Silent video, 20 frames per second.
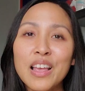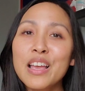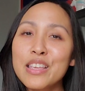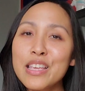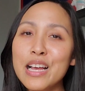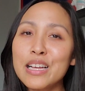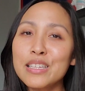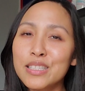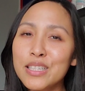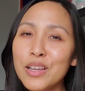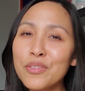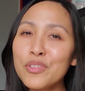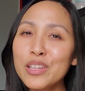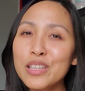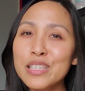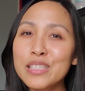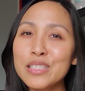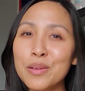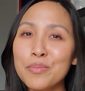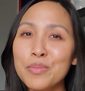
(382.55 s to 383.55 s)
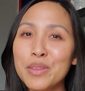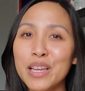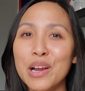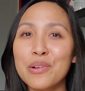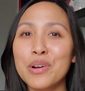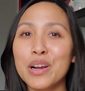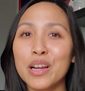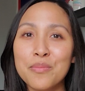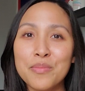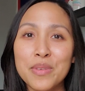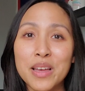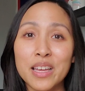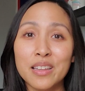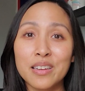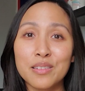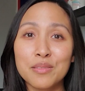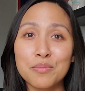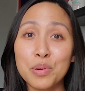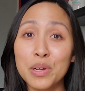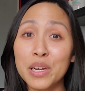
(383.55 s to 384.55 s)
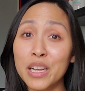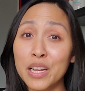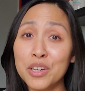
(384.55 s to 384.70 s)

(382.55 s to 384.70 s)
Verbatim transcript: Yeah, it's definitely something I recommend putting